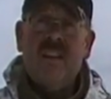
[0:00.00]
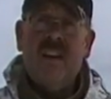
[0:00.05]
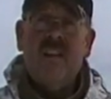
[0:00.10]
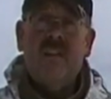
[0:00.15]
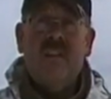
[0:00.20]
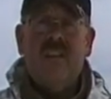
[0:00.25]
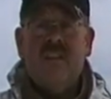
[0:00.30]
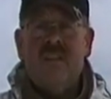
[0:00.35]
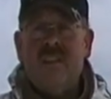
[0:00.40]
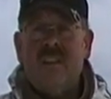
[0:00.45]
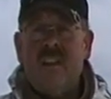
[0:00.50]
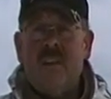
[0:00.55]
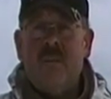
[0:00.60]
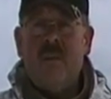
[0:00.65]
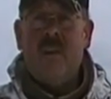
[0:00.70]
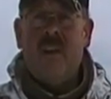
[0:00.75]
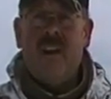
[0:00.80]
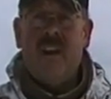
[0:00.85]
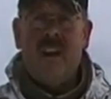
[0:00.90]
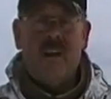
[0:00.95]
stuff isn't going
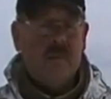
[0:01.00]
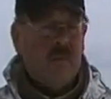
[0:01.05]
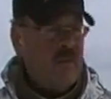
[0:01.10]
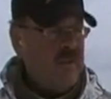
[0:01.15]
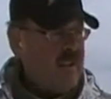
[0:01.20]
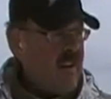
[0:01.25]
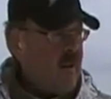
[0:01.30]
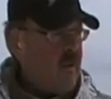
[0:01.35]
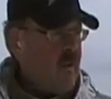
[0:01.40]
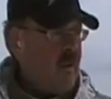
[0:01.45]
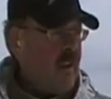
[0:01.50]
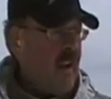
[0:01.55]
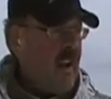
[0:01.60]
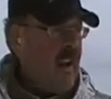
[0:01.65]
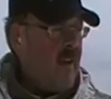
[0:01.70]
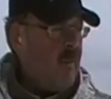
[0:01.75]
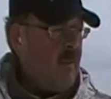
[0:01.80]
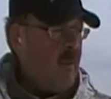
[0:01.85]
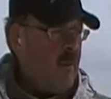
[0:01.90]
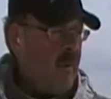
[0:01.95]
to be 100%
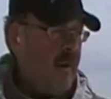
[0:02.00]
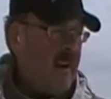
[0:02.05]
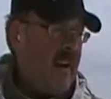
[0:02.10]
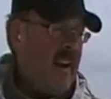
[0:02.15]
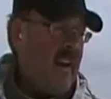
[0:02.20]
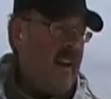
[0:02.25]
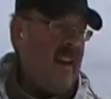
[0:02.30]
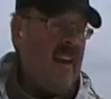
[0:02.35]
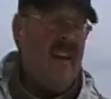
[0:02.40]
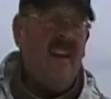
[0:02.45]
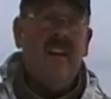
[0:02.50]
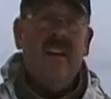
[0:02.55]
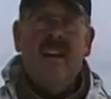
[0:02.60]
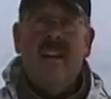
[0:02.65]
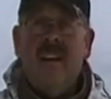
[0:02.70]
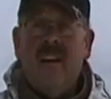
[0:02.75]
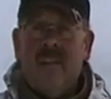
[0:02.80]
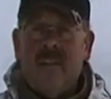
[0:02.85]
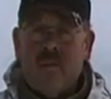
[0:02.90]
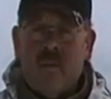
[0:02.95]
reliable, but hey,
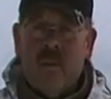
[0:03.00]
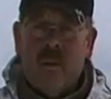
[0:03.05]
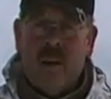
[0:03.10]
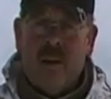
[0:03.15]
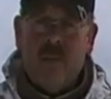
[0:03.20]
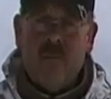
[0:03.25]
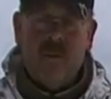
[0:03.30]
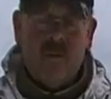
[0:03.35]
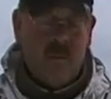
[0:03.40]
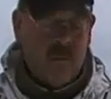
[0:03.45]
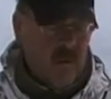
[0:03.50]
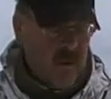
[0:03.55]
for what I'm